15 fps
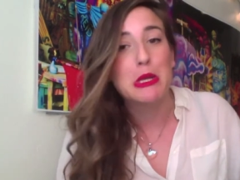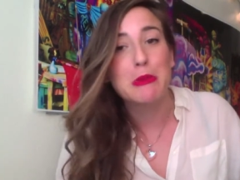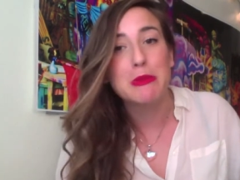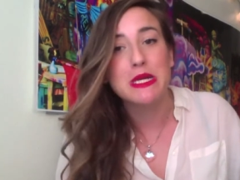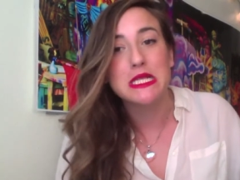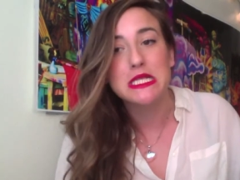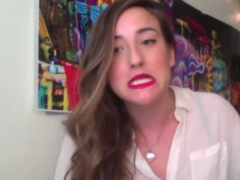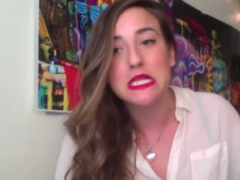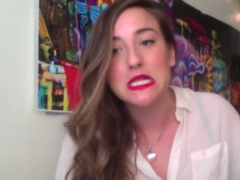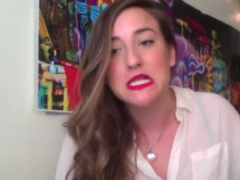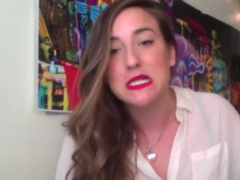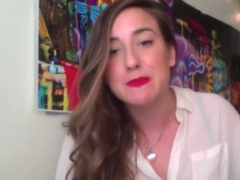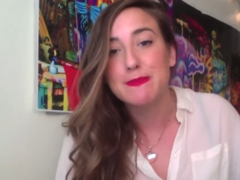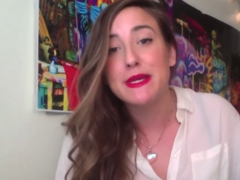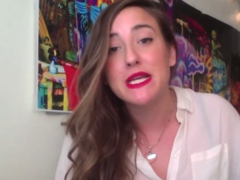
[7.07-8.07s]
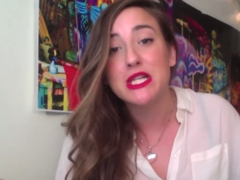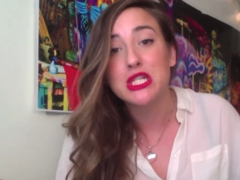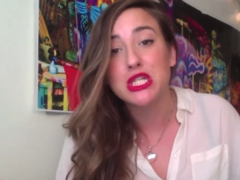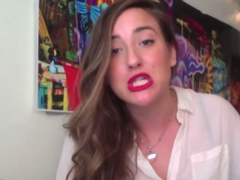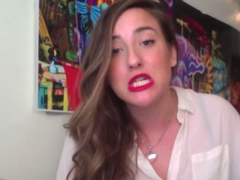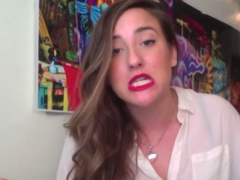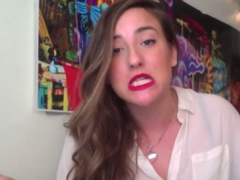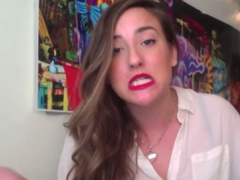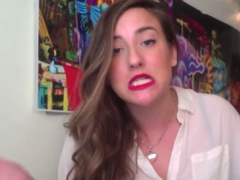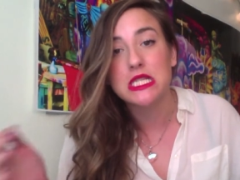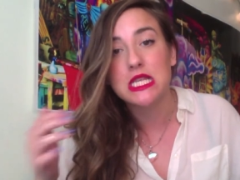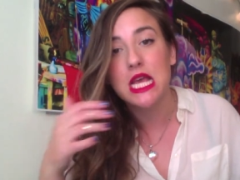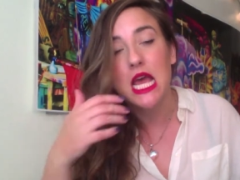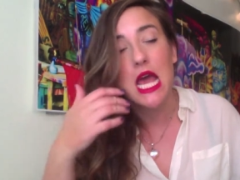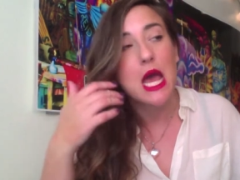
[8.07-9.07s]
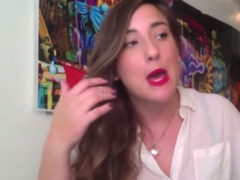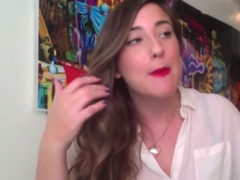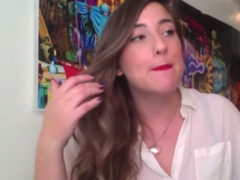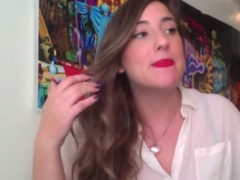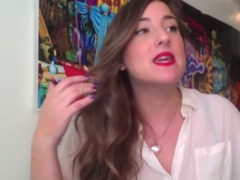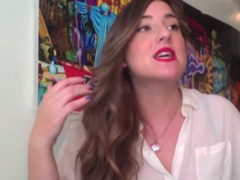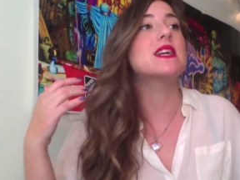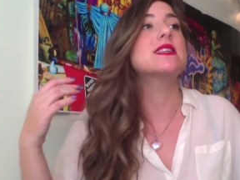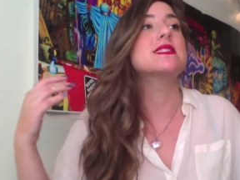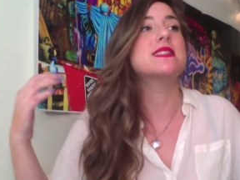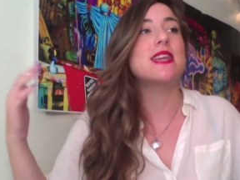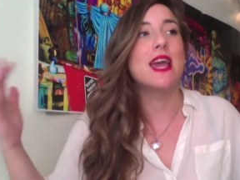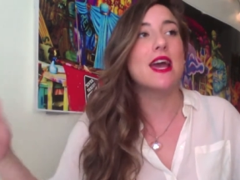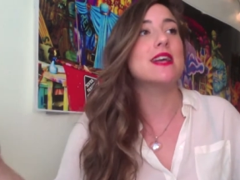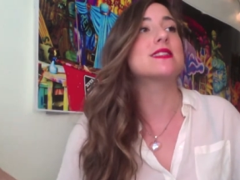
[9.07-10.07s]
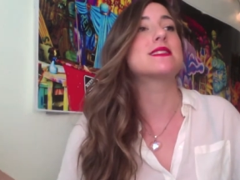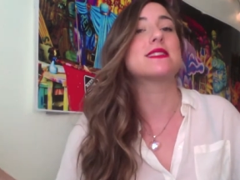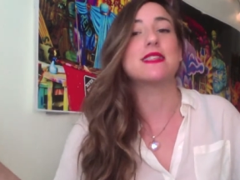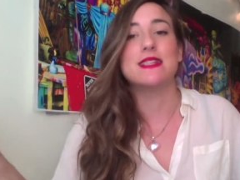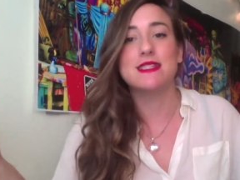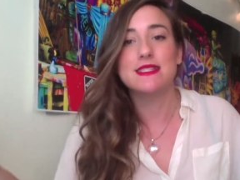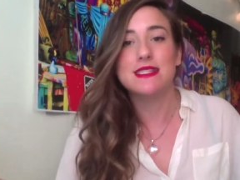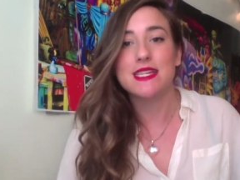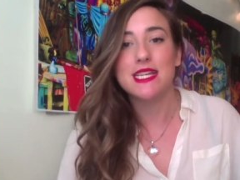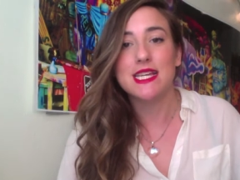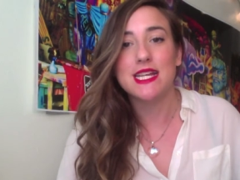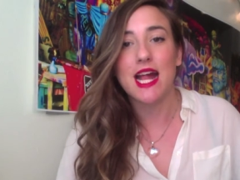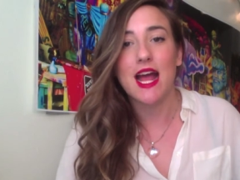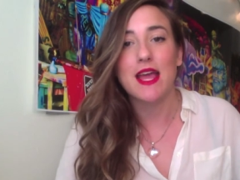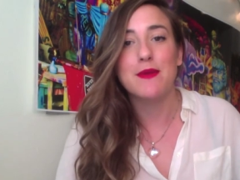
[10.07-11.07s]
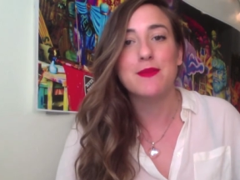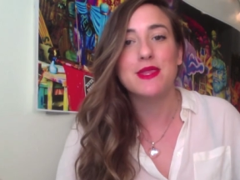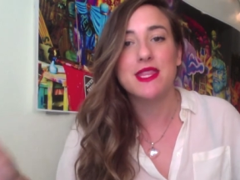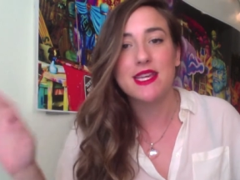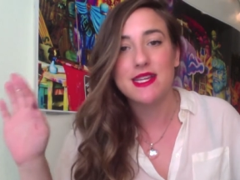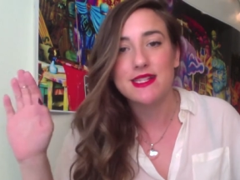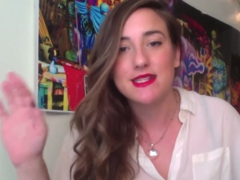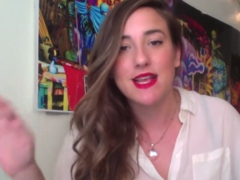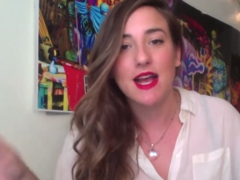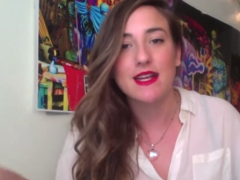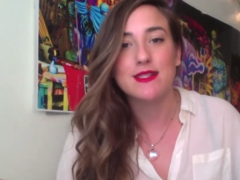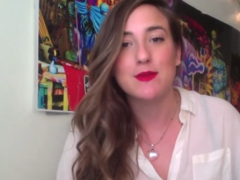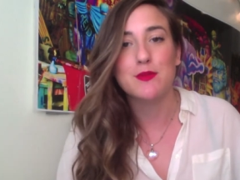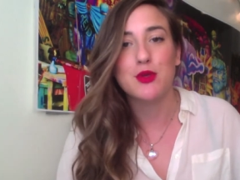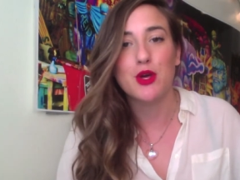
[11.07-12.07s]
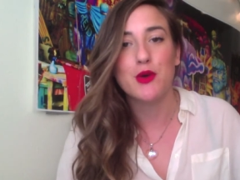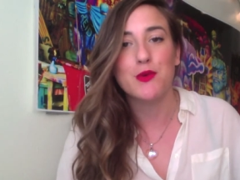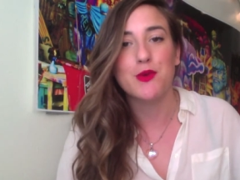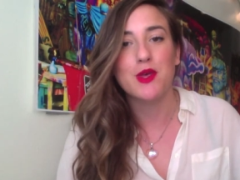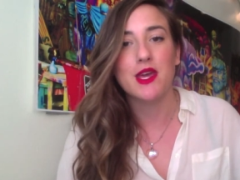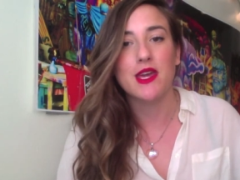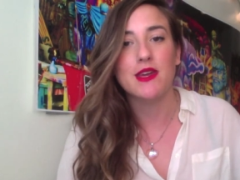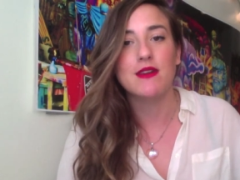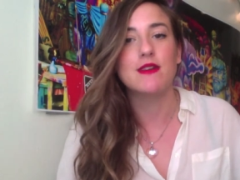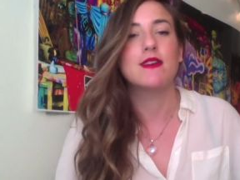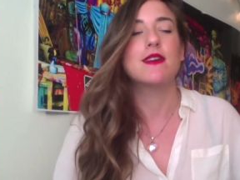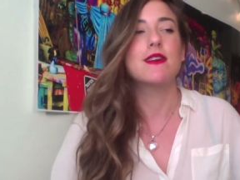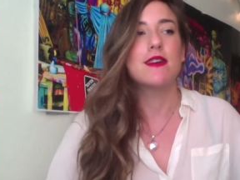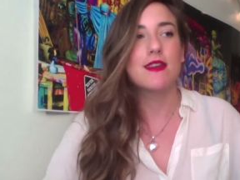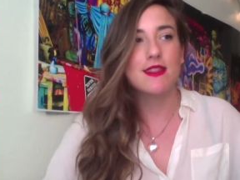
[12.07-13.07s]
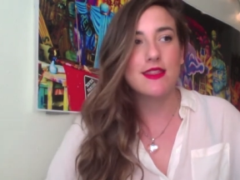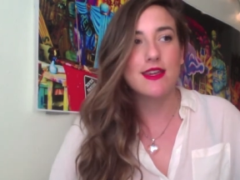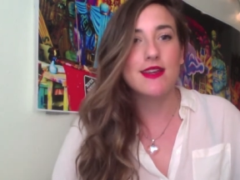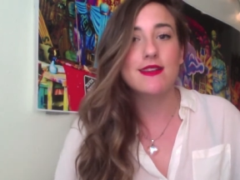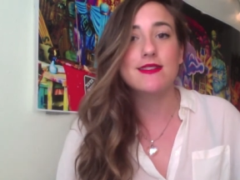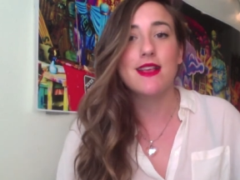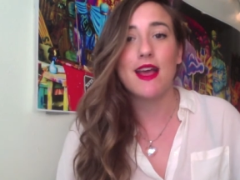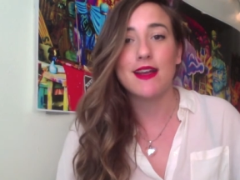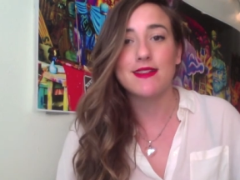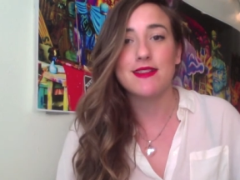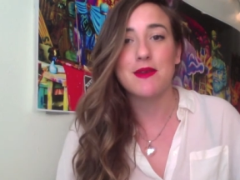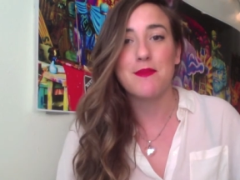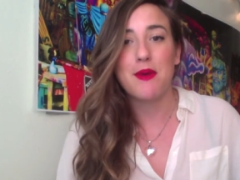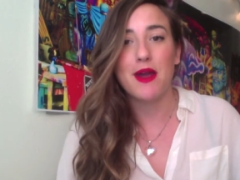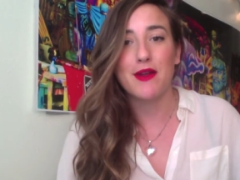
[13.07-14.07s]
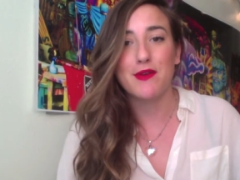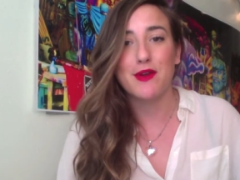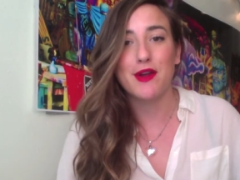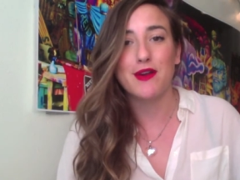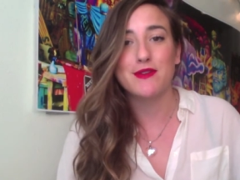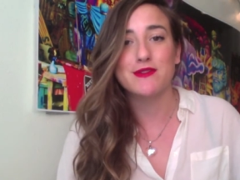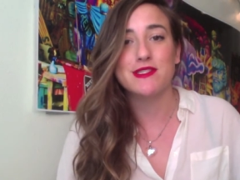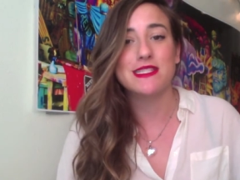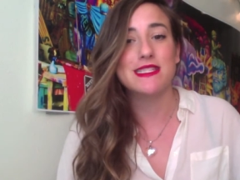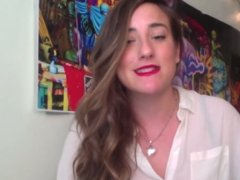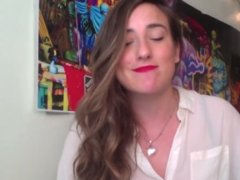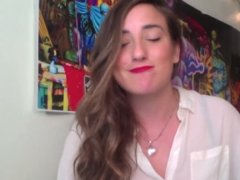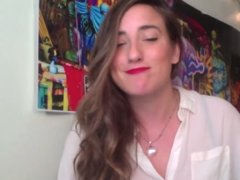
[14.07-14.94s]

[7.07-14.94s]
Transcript: bit suspicious. Because yes, indeed, I am in the exact same clothing, the exact same background,